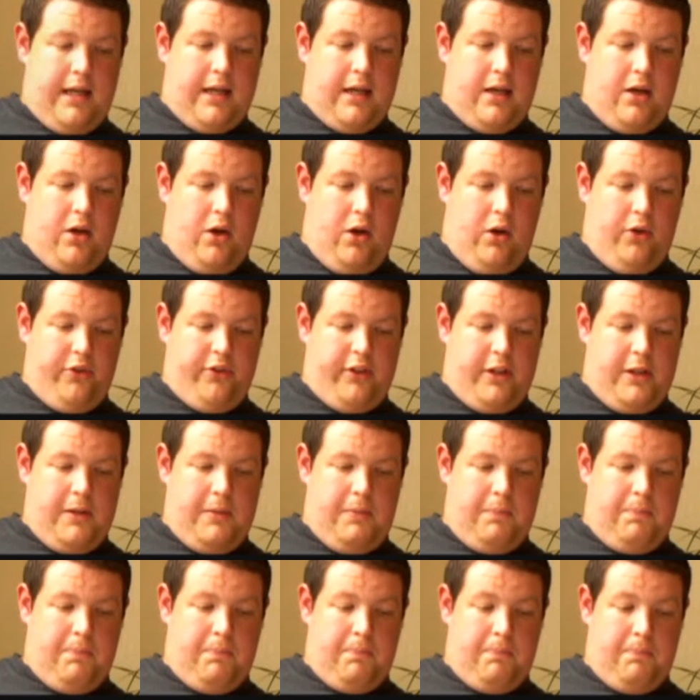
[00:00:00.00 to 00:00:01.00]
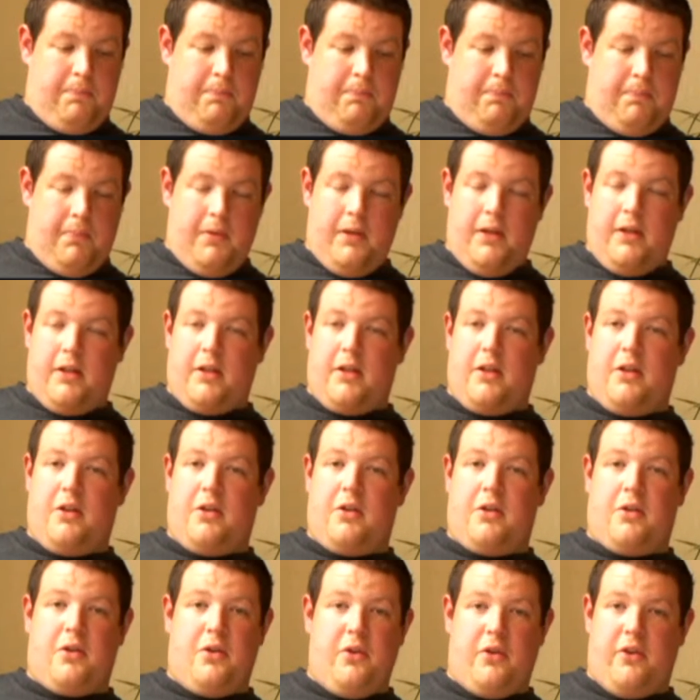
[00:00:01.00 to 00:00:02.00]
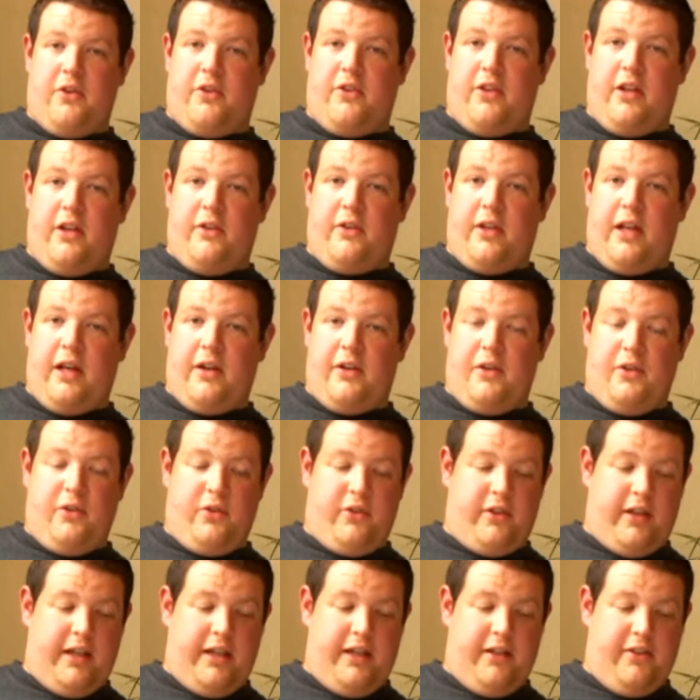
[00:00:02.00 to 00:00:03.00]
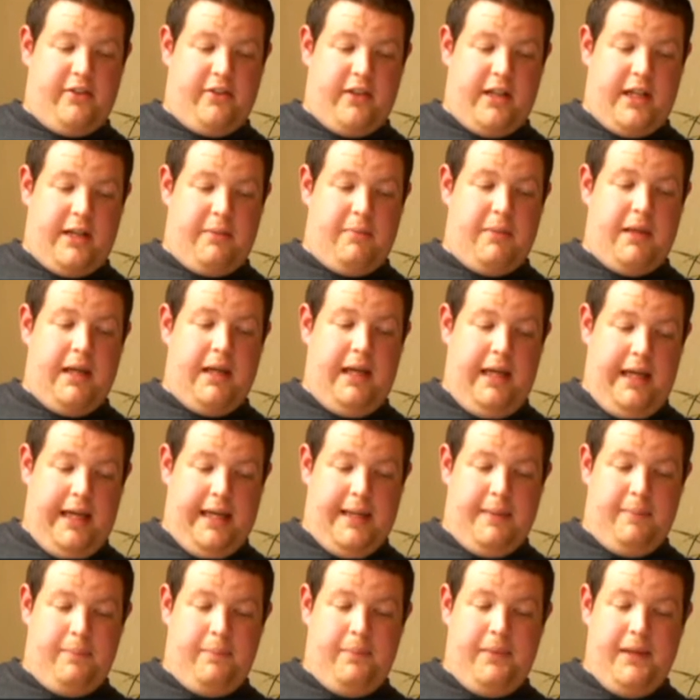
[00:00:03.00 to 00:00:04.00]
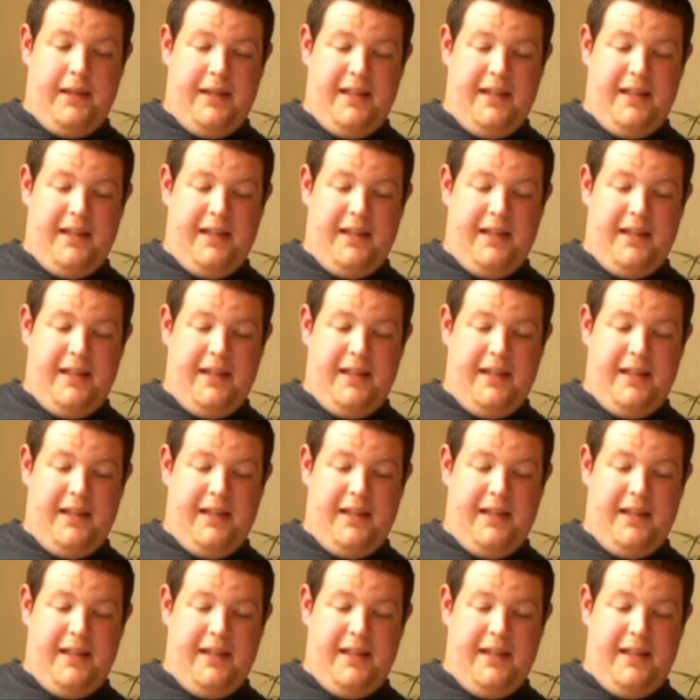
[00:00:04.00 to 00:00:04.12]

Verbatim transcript: Nick Aussie, goodness knows how you say his name, him,